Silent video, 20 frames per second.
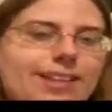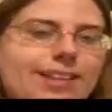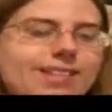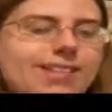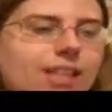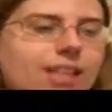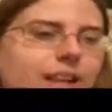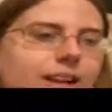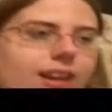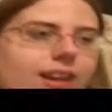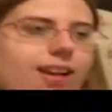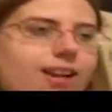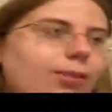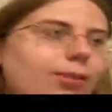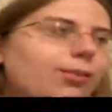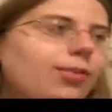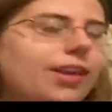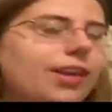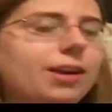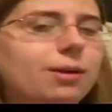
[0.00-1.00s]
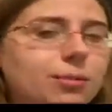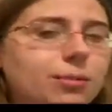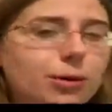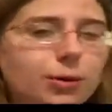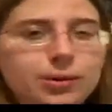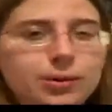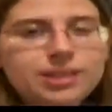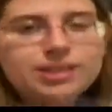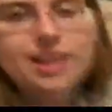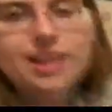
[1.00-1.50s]
I decided I don't think I'm
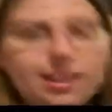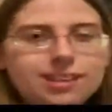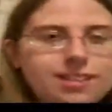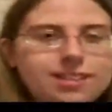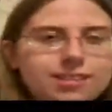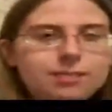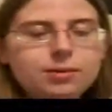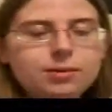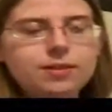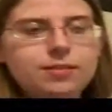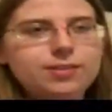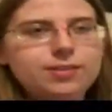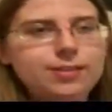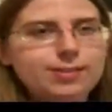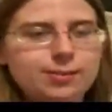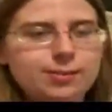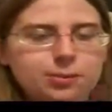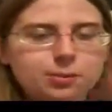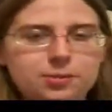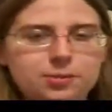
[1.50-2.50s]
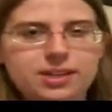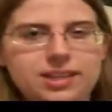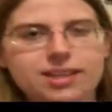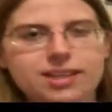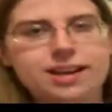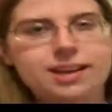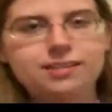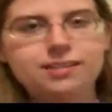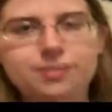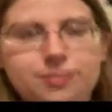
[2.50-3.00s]
going to edit them, even though there will be a
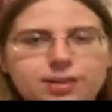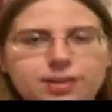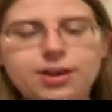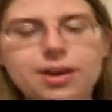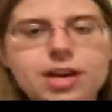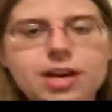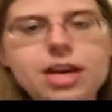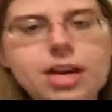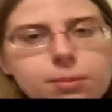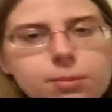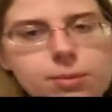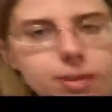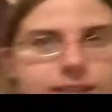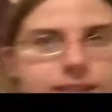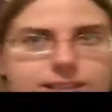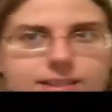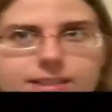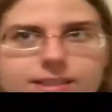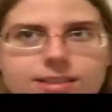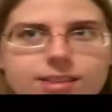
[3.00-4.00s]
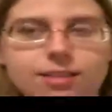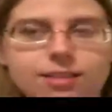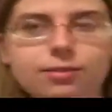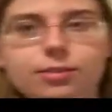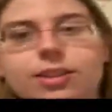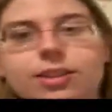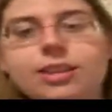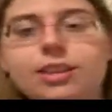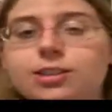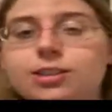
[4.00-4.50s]
lot of places that
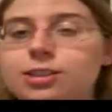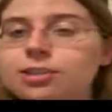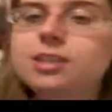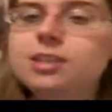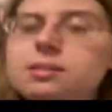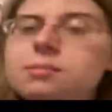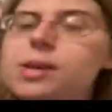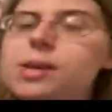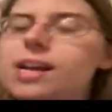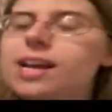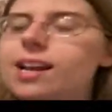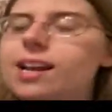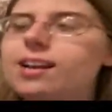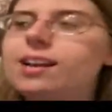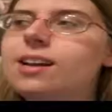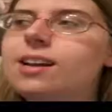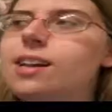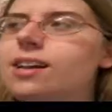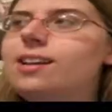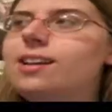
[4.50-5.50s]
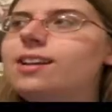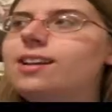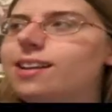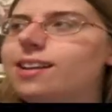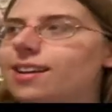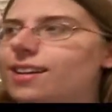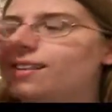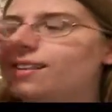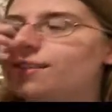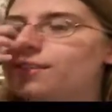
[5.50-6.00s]
really should be edited.
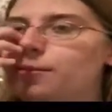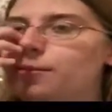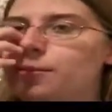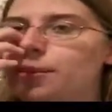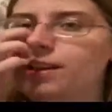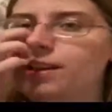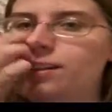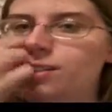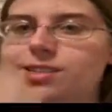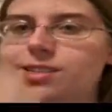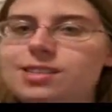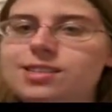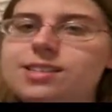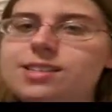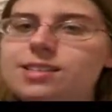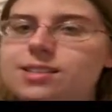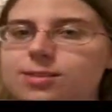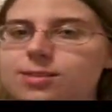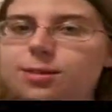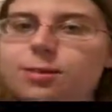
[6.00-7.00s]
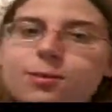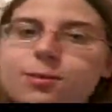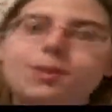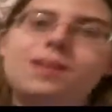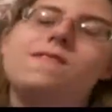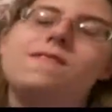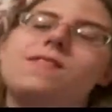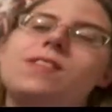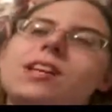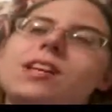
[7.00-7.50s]
Um, I just, it's so
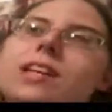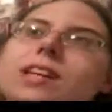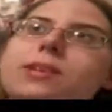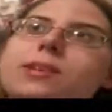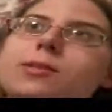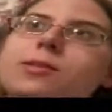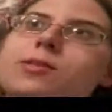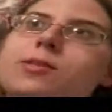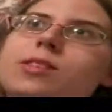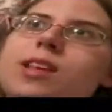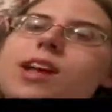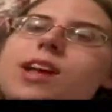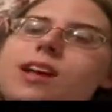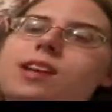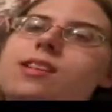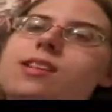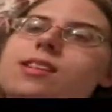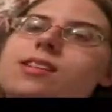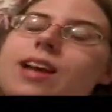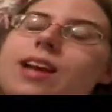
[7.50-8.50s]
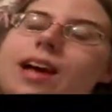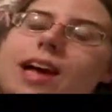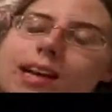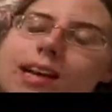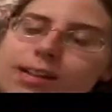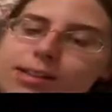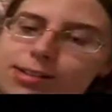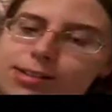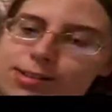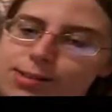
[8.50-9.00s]
many videos, and
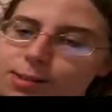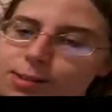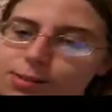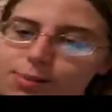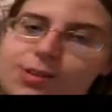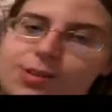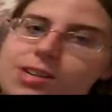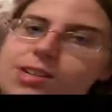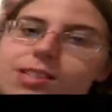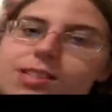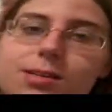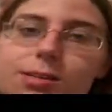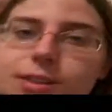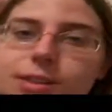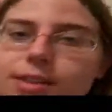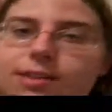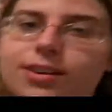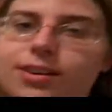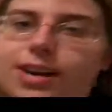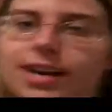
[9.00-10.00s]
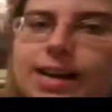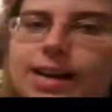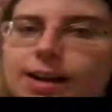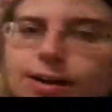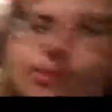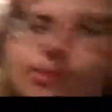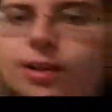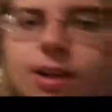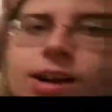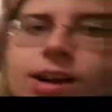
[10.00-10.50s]
I just don't want to deal with it right
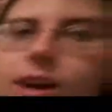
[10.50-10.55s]
now.